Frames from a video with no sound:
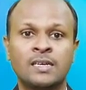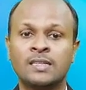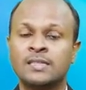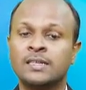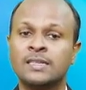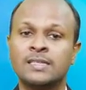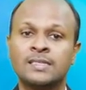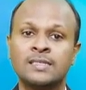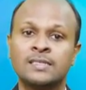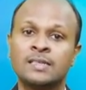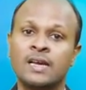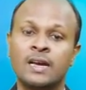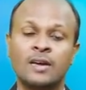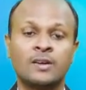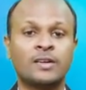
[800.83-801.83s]
there is
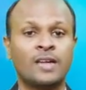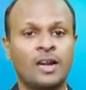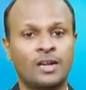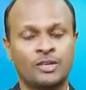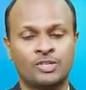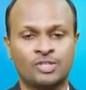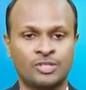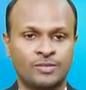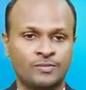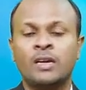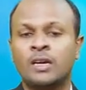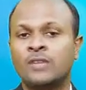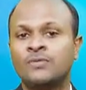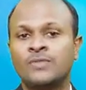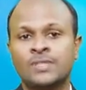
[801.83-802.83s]
a retardation.
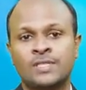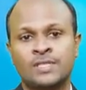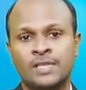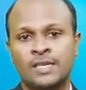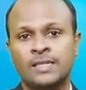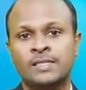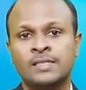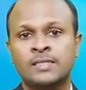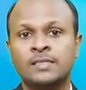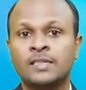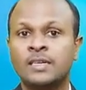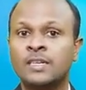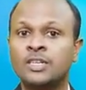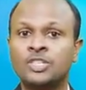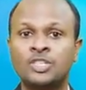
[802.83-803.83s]
In first case,
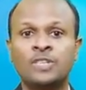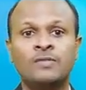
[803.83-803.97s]
the initial